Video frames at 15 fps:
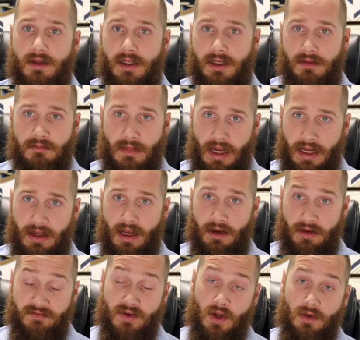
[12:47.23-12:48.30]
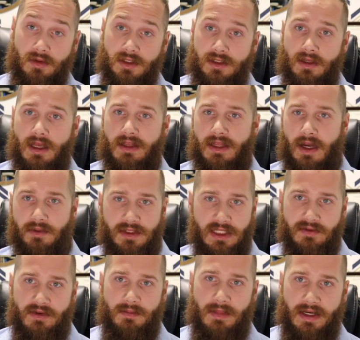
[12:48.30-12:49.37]
Like I, I have notes. That wasn't
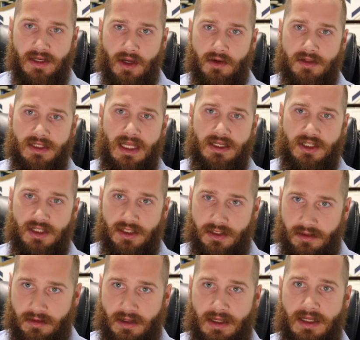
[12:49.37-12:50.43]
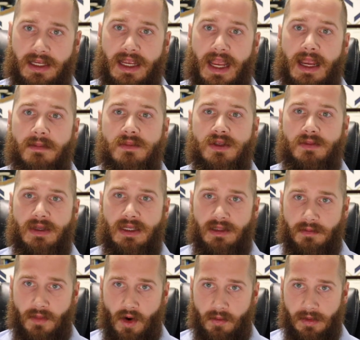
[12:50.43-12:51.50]
even in my notes. That just came to me in
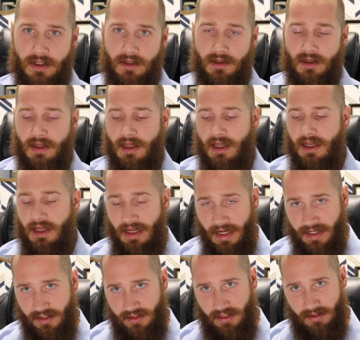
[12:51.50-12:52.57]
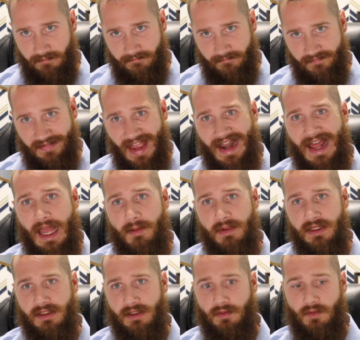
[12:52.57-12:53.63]
the moment." And it's like that
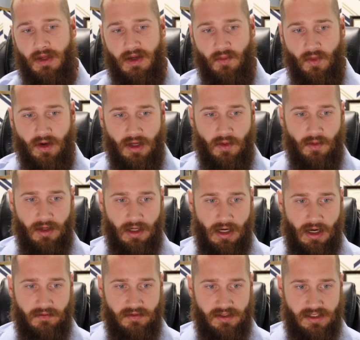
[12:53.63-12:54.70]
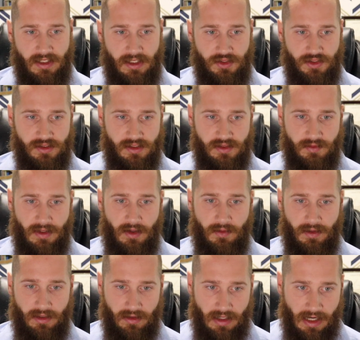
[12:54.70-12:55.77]
happens in, in one-on-one conversations as well,
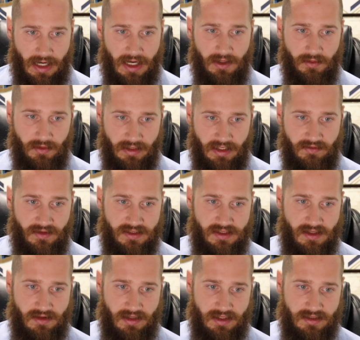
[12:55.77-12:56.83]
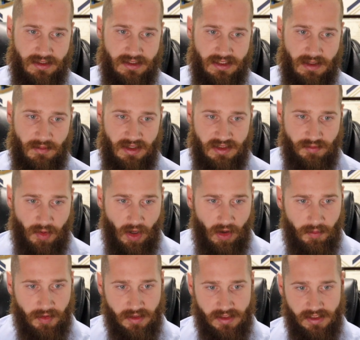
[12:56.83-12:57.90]
where God will give us the things to say. But as
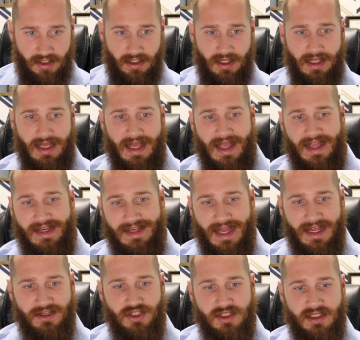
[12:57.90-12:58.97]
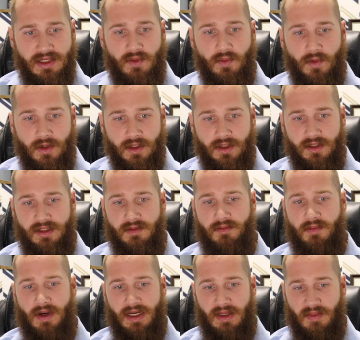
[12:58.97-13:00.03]
Paul puts it, not just in words,
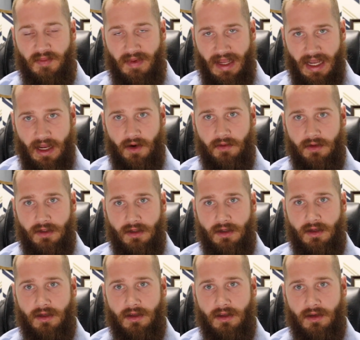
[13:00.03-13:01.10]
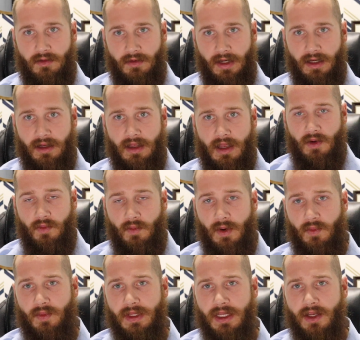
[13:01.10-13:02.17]
but in power, right?
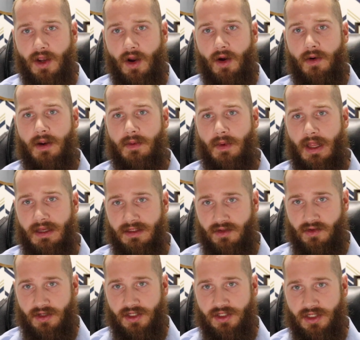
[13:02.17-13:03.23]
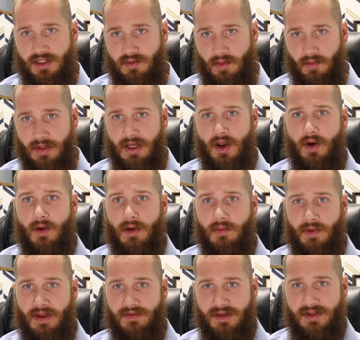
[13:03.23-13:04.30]
When we go and as Christians, when we go and
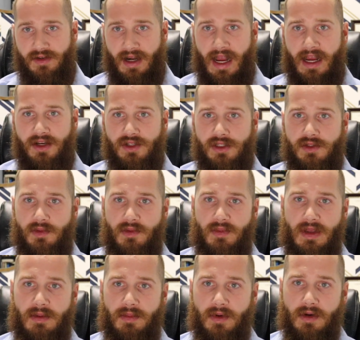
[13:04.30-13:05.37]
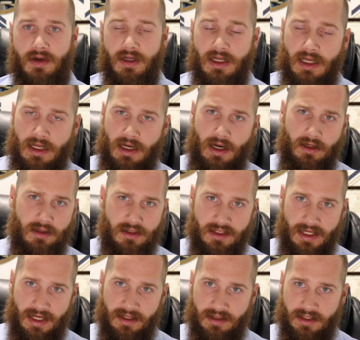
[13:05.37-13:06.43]
we have interactions with people,
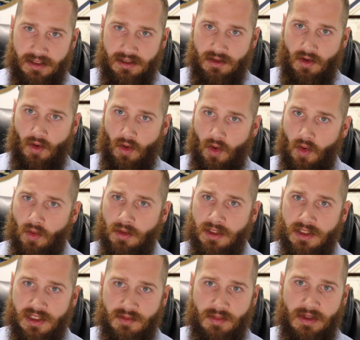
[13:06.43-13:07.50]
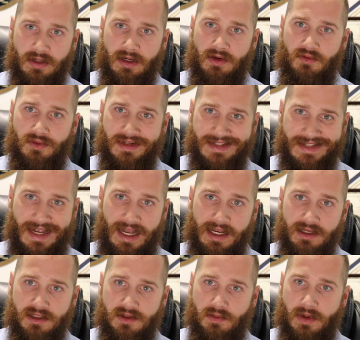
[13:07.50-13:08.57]
Understand this the Holy Spirit
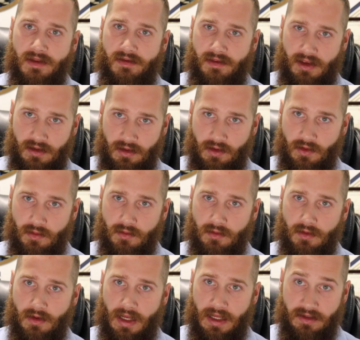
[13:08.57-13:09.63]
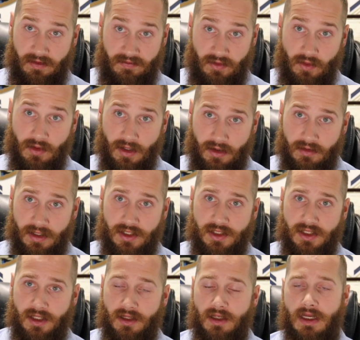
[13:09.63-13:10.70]
resides within you. If you're a
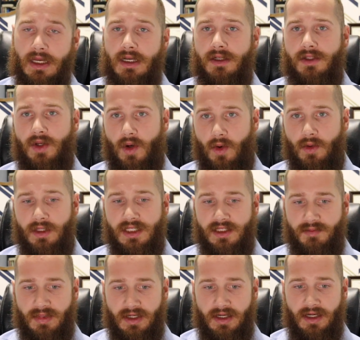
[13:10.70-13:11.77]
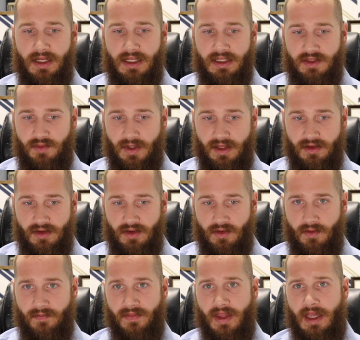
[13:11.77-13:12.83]
Christian, the Holy Spirit is with
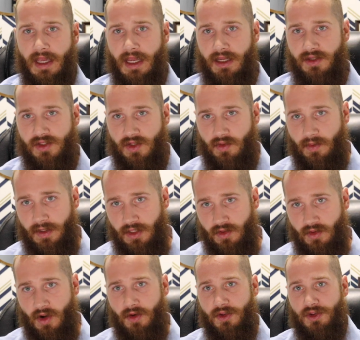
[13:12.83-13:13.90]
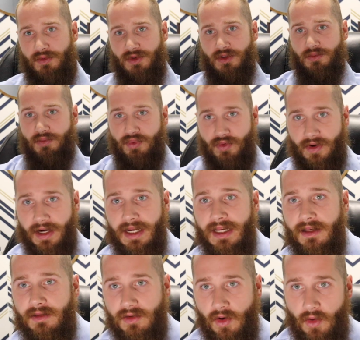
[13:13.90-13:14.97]
you. And so when you go, you, you
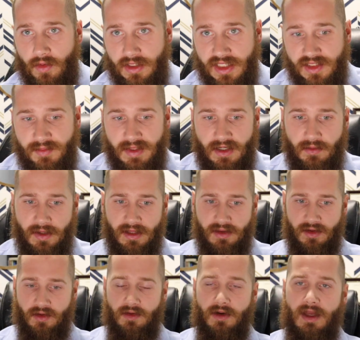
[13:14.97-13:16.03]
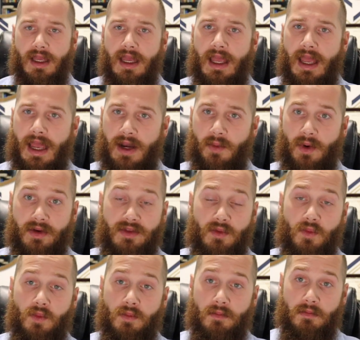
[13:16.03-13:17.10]
bring the Holy Spirit with you. And one of
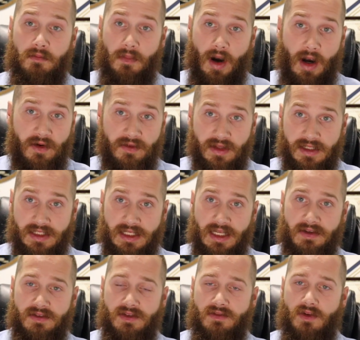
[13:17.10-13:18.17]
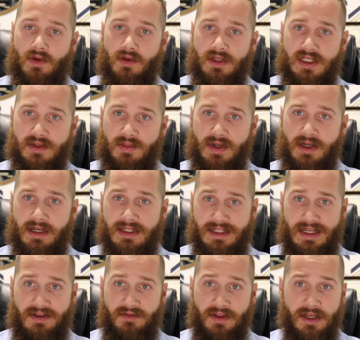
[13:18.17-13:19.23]
the marvelous gifts of the Holy Spirit is
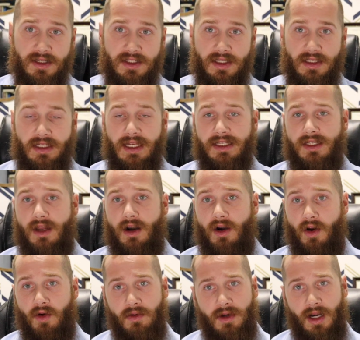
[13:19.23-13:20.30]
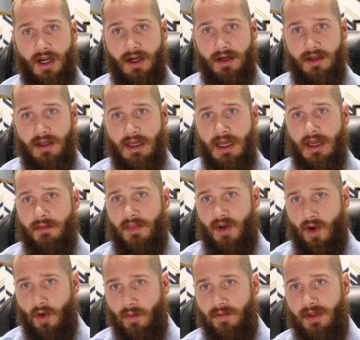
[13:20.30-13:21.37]
conviction. Yes, on our own heart, but
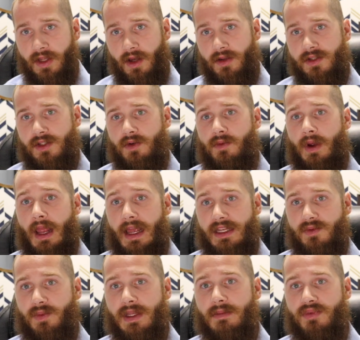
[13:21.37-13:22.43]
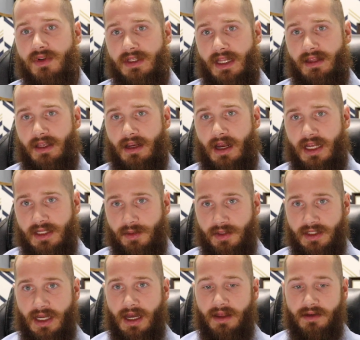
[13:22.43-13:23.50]
hopefully also as we present the gospel
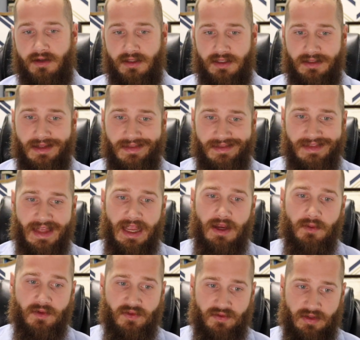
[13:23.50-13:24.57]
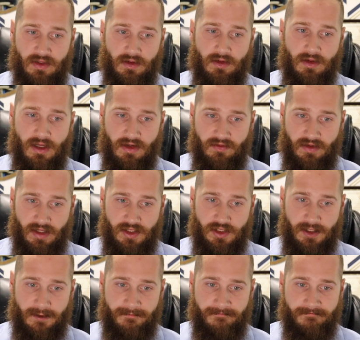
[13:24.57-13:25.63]
to others, that they would feel
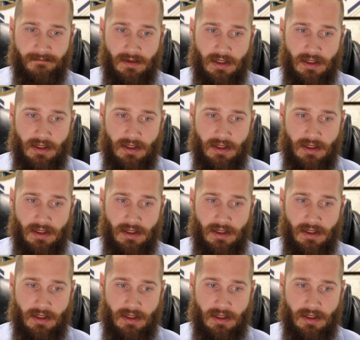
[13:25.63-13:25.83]
conviction.